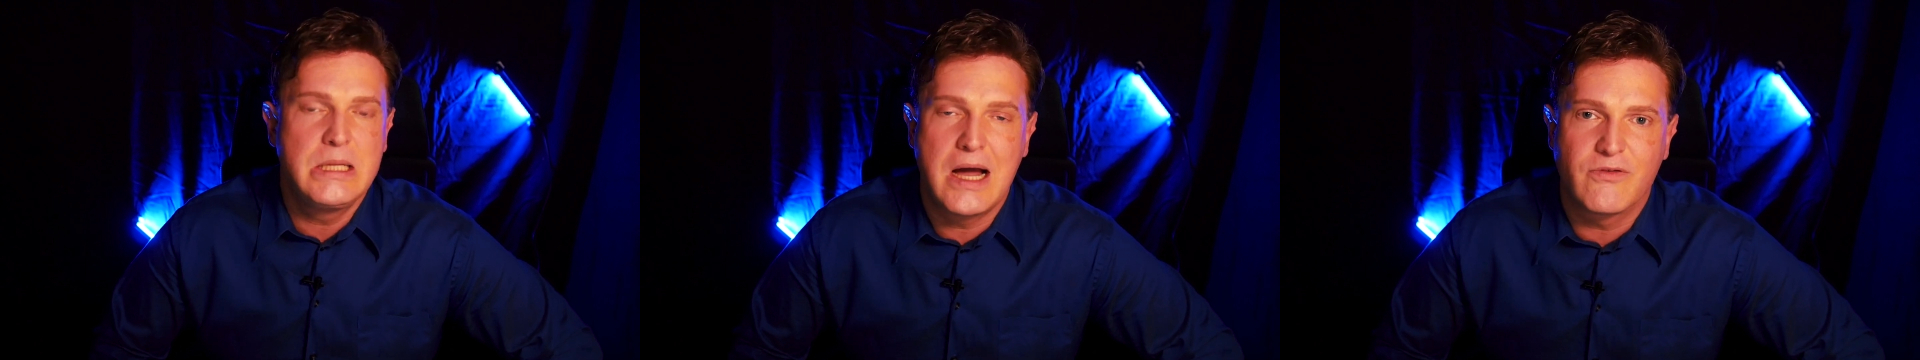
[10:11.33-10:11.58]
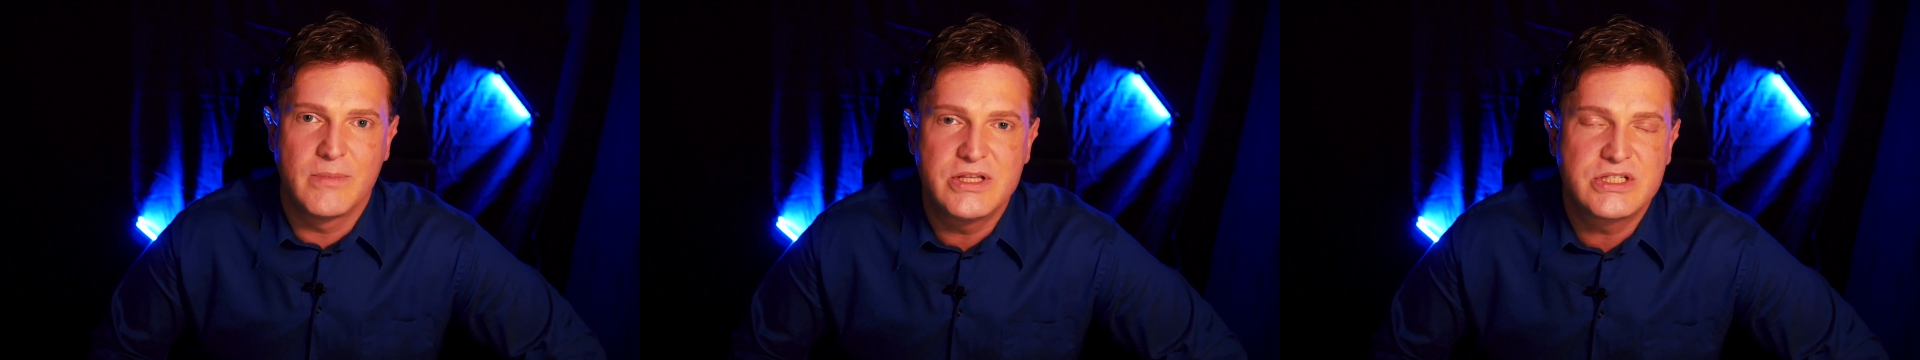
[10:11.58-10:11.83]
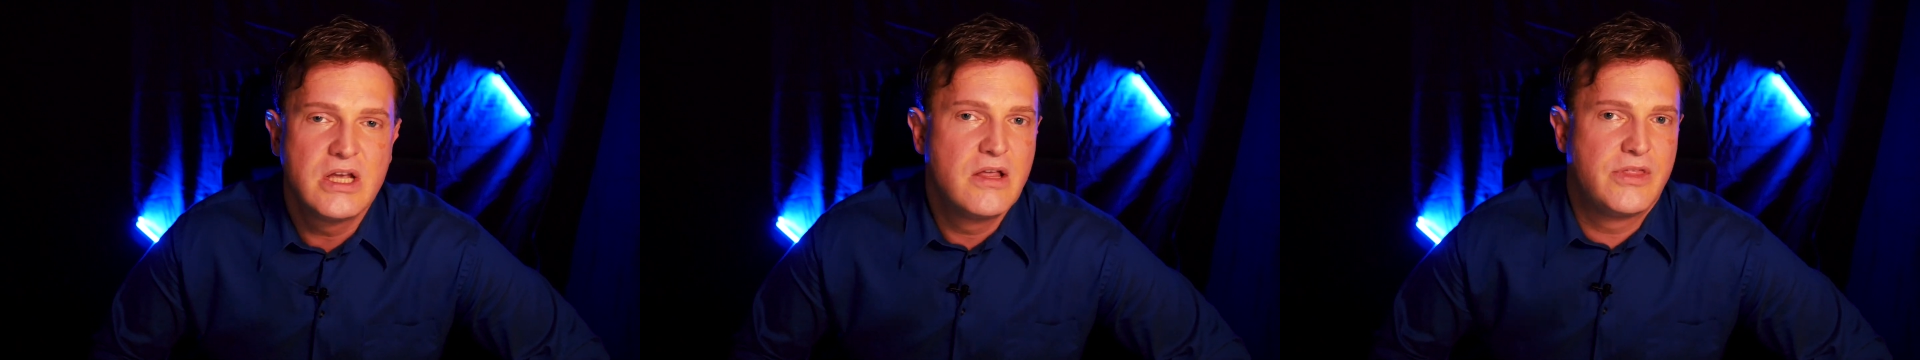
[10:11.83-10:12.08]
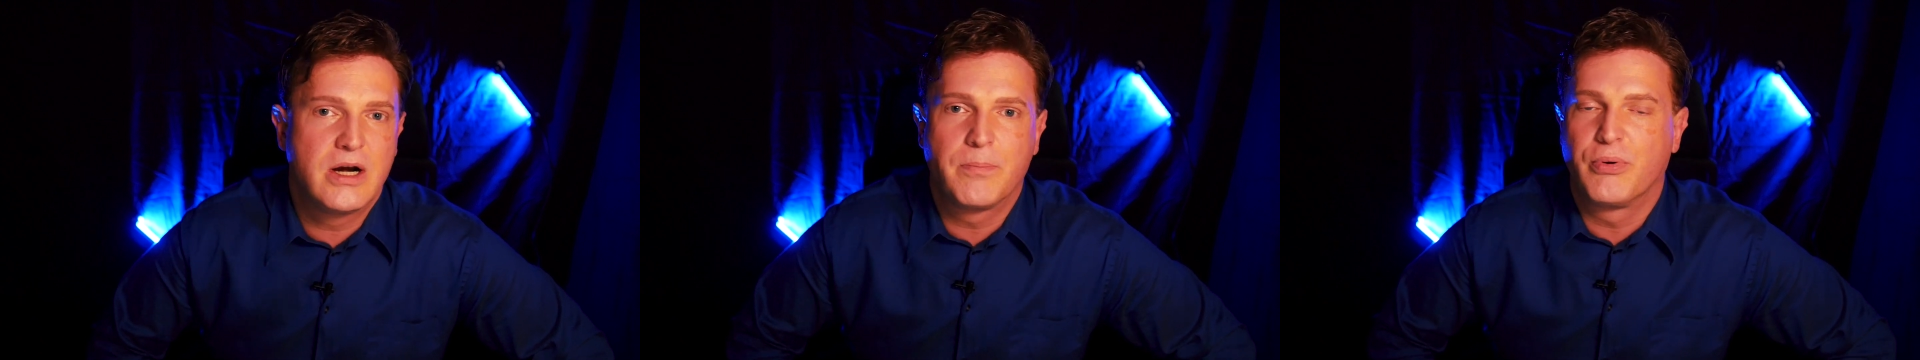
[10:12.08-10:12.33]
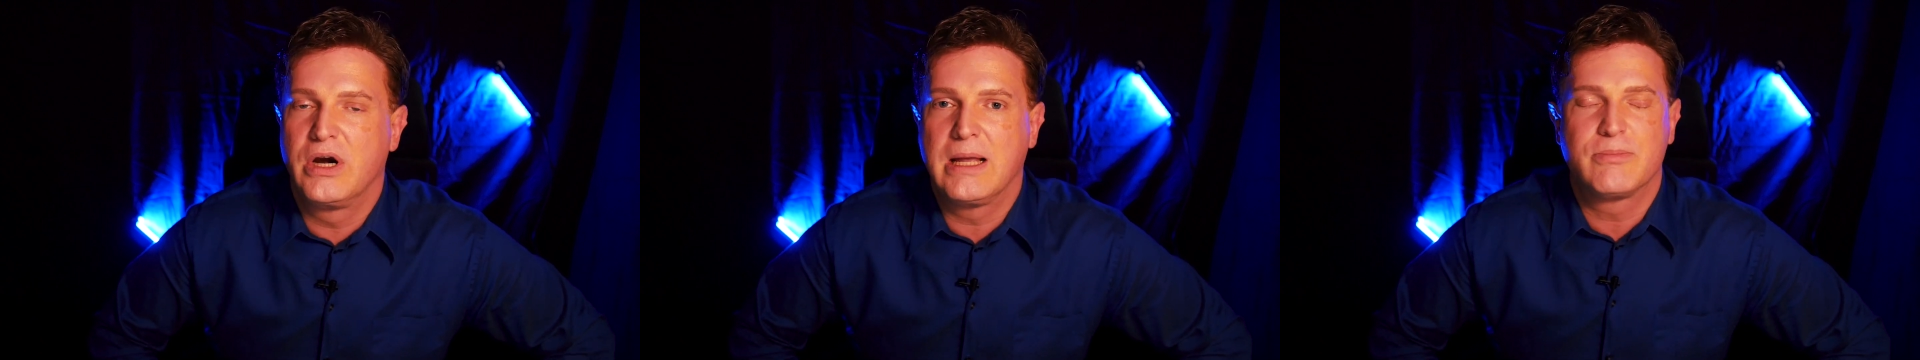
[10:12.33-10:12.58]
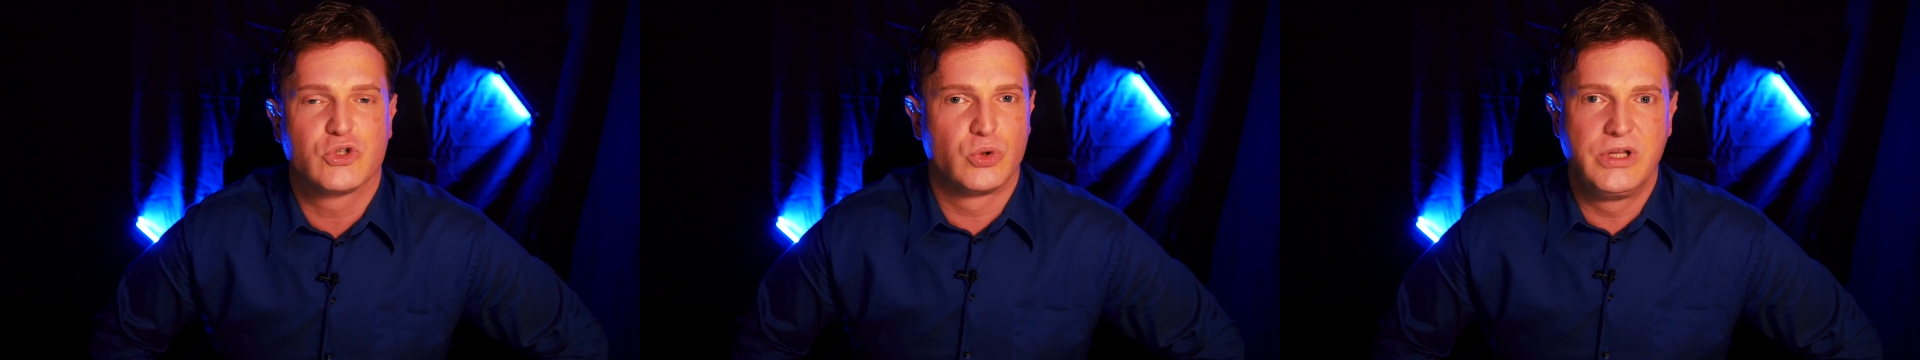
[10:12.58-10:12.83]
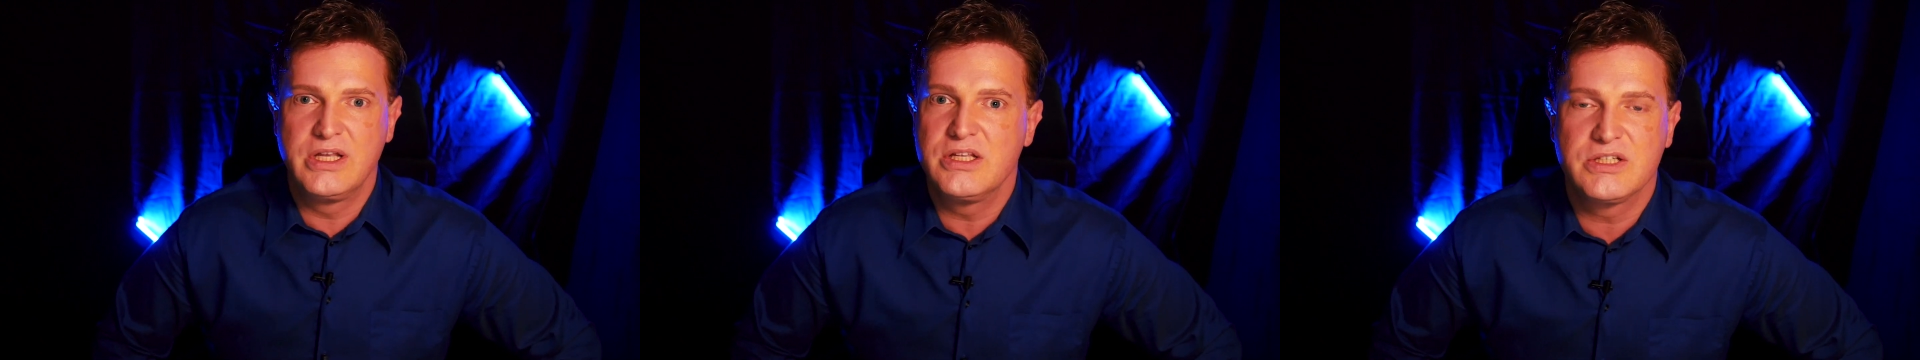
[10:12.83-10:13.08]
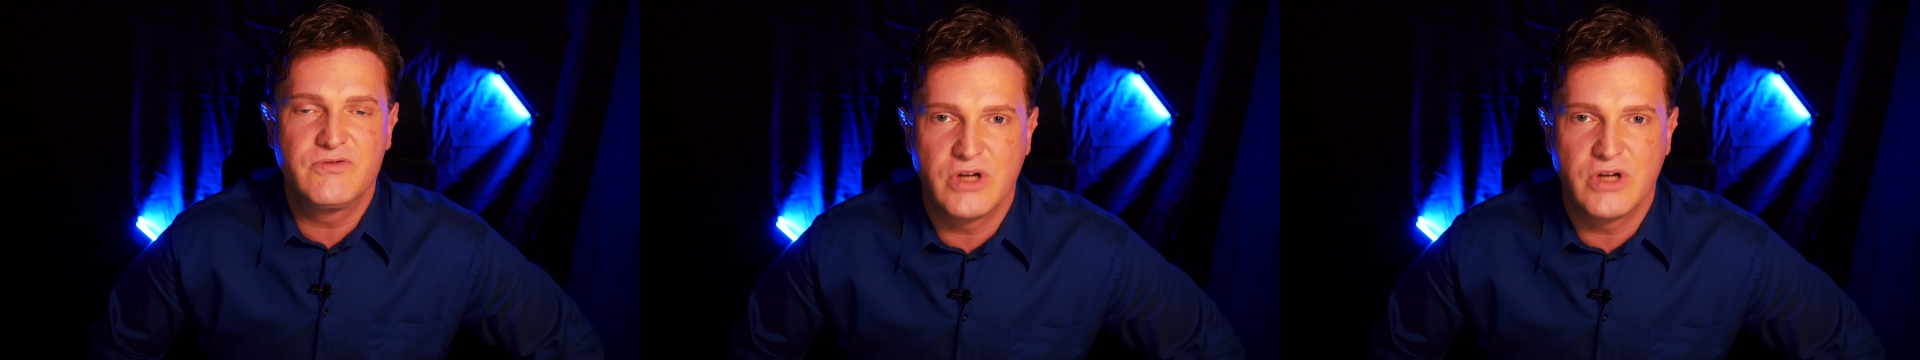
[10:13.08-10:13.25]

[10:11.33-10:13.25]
governments that are printing up trillions of